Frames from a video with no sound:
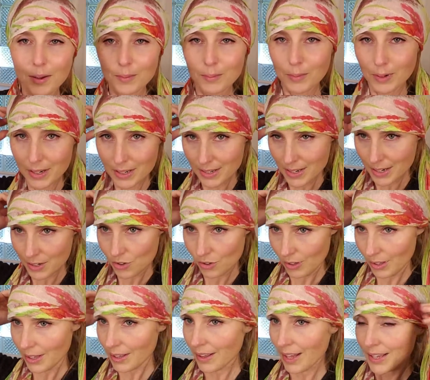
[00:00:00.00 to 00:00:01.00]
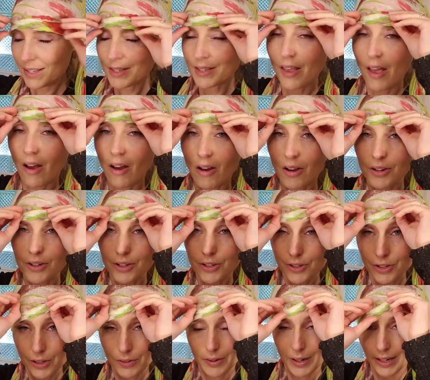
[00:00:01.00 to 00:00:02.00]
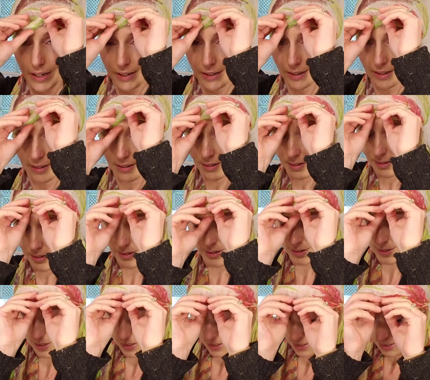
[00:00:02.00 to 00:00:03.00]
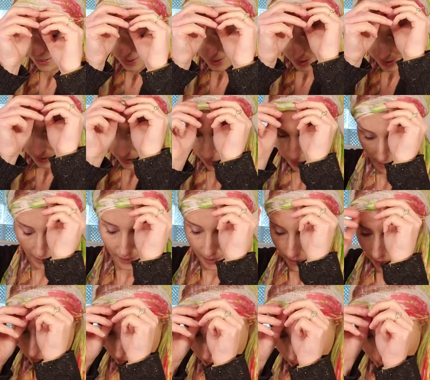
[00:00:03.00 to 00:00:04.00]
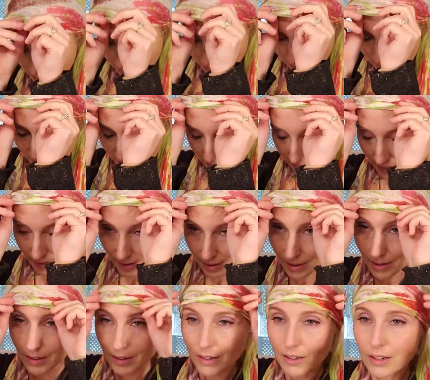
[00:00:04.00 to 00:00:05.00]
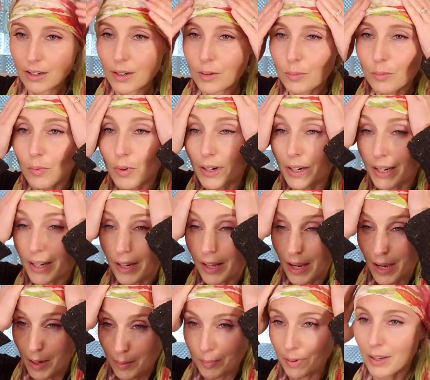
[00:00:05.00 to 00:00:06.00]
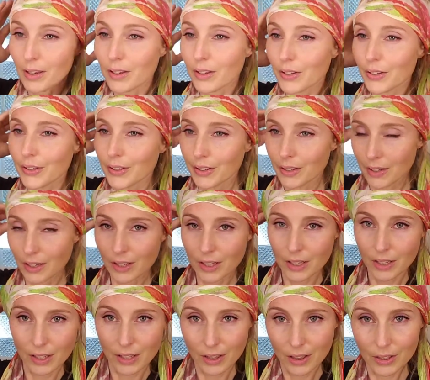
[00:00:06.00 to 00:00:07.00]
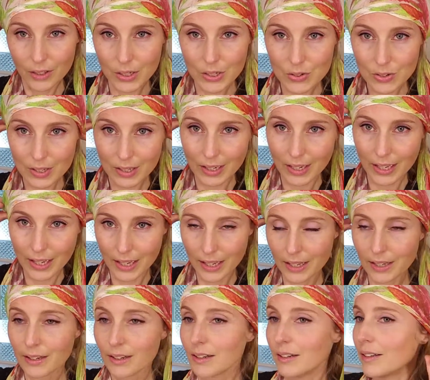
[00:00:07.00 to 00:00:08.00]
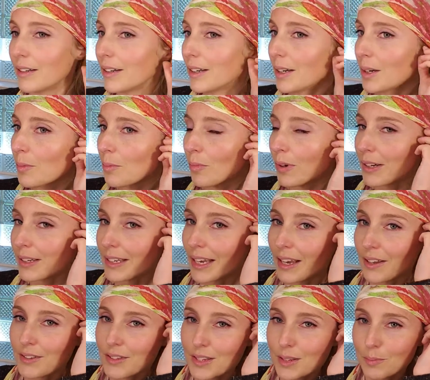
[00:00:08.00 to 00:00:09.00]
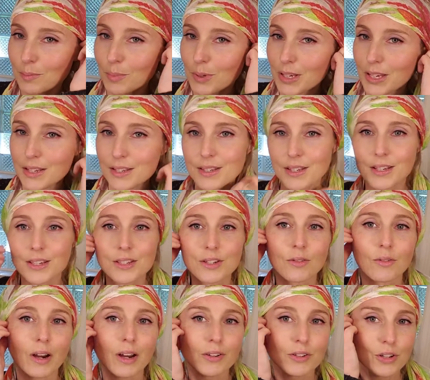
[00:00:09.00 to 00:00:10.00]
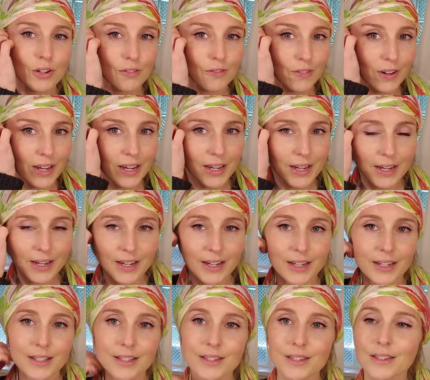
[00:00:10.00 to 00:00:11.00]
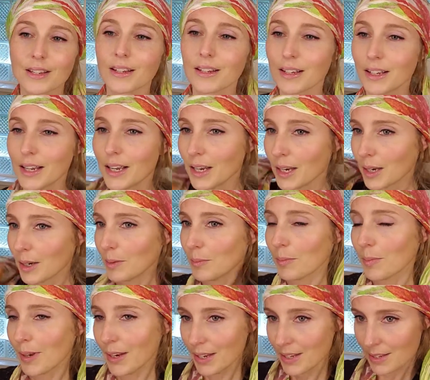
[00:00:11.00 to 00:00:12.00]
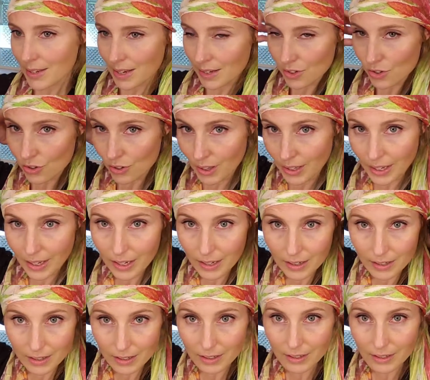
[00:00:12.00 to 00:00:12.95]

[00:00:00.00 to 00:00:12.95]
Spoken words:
But essentially that's all you're doing. You can kind of bring it up, loosen it, bring down some pieces around your face. But essentially